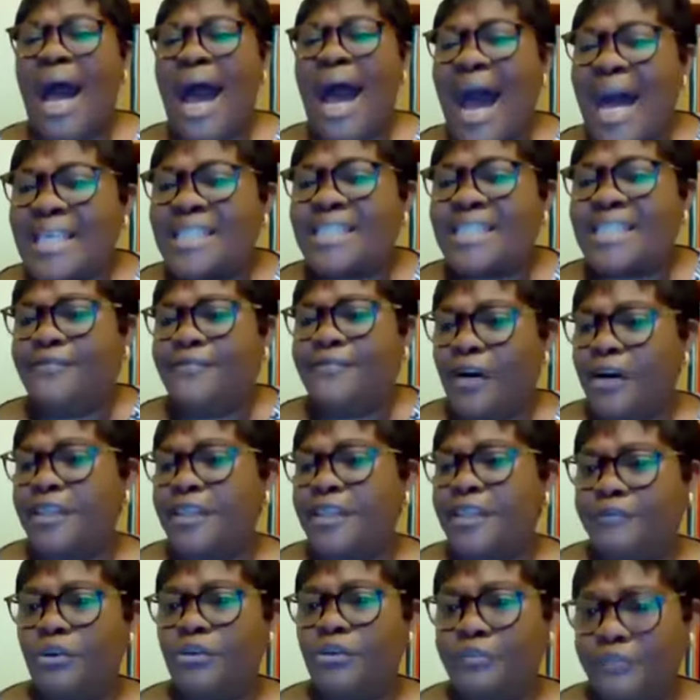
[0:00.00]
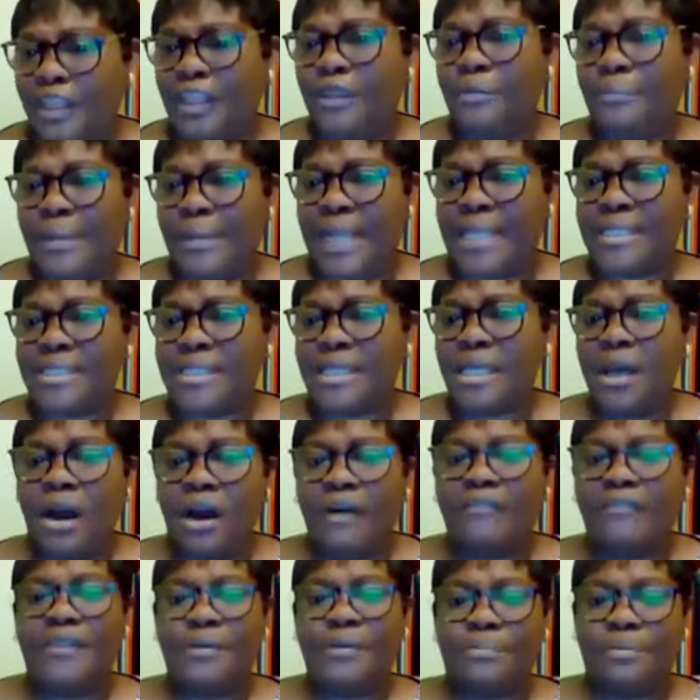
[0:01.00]
ask for the fulfillment
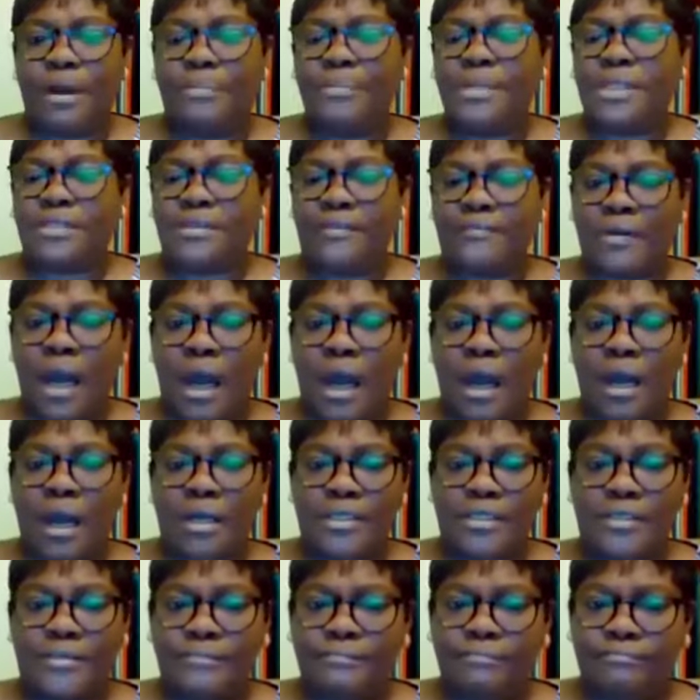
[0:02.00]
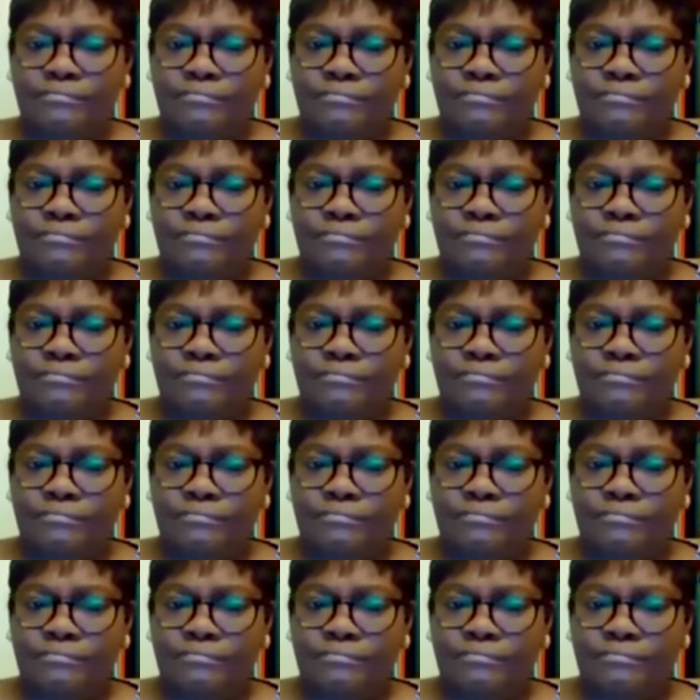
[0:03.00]
of the promise of God.